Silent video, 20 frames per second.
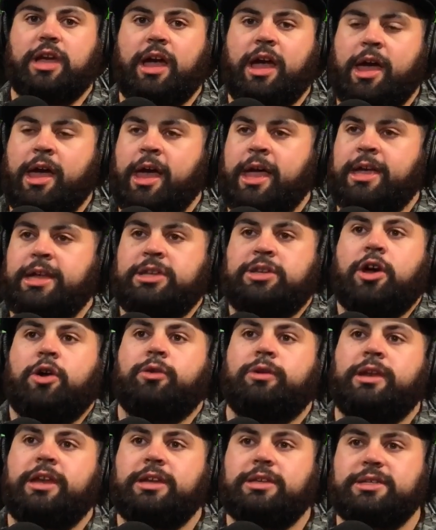I
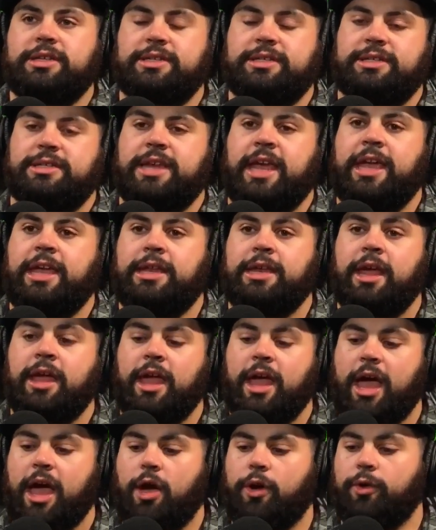don't need to state
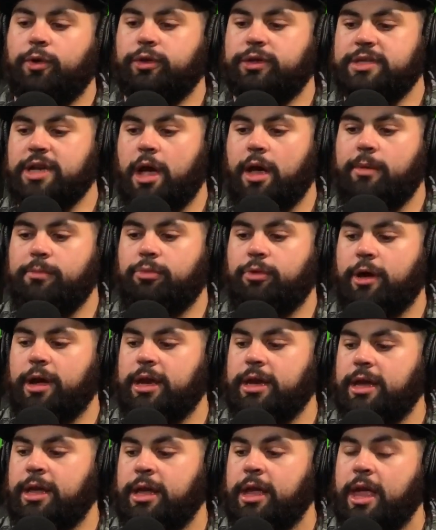how old Tom
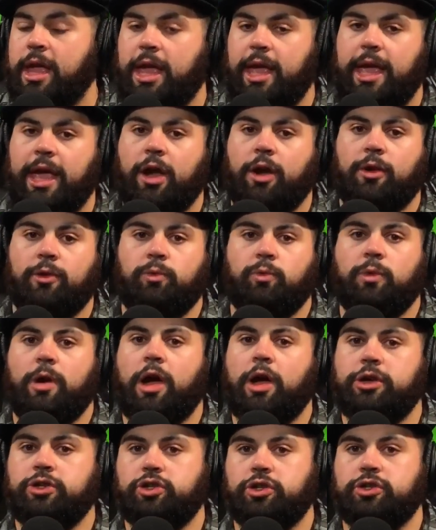Brady, Aaron
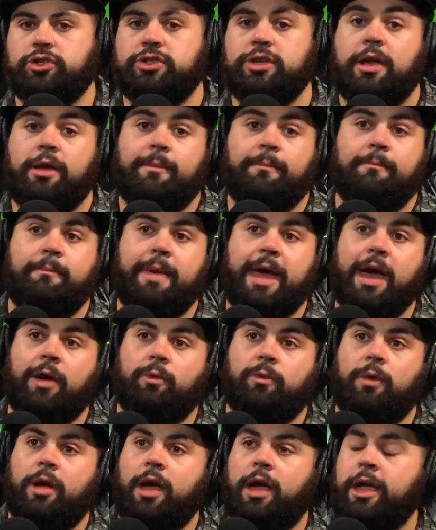Rodgers, Matt
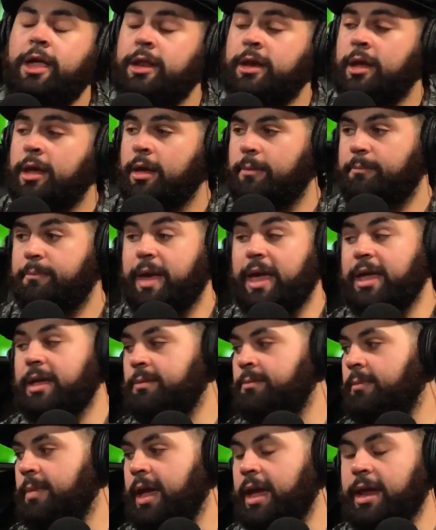Ryan,
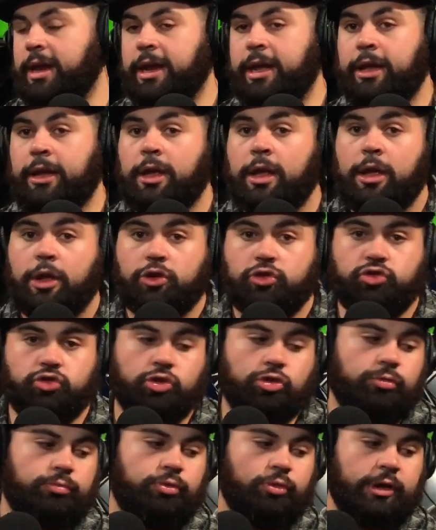Peyton Manning,
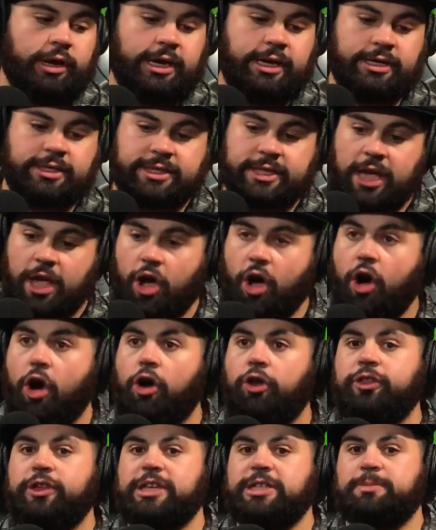Drew Brees,
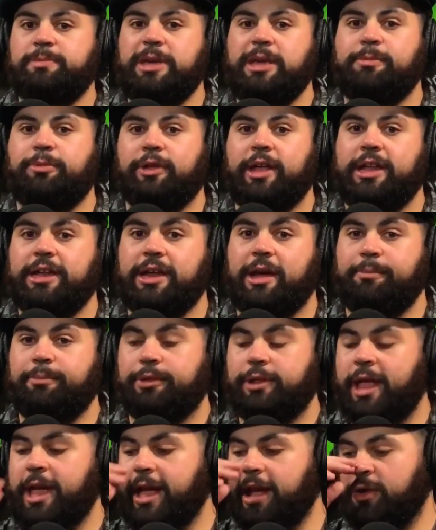all these people end up
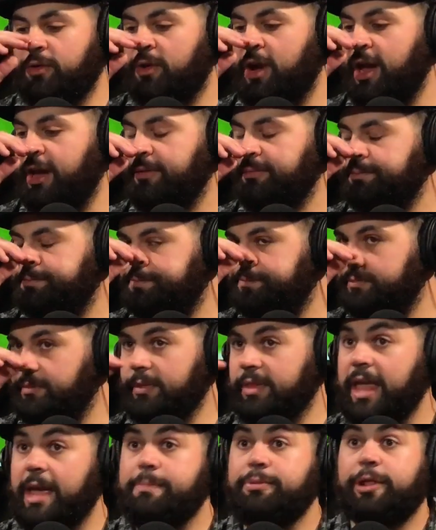playing, right?
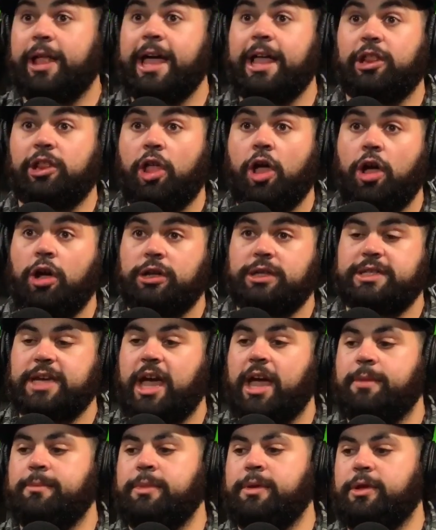They play a long
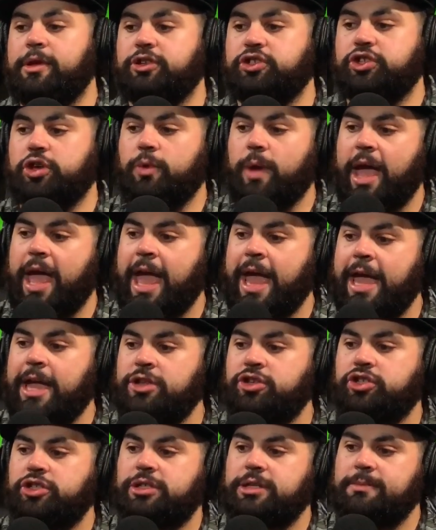time. So
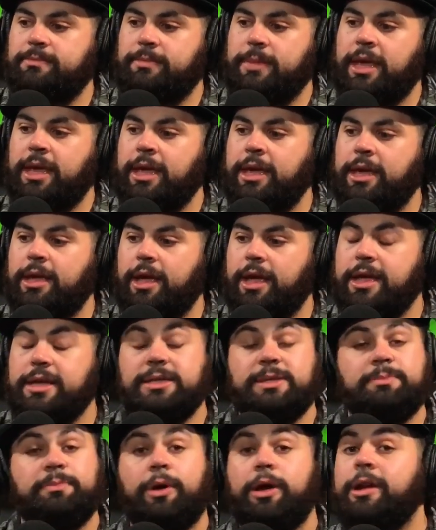age to me
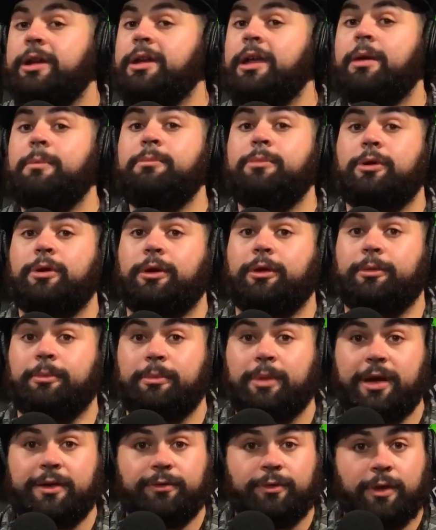is but a number,
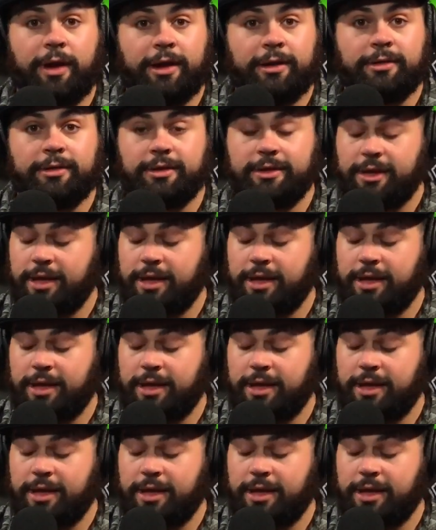my friend.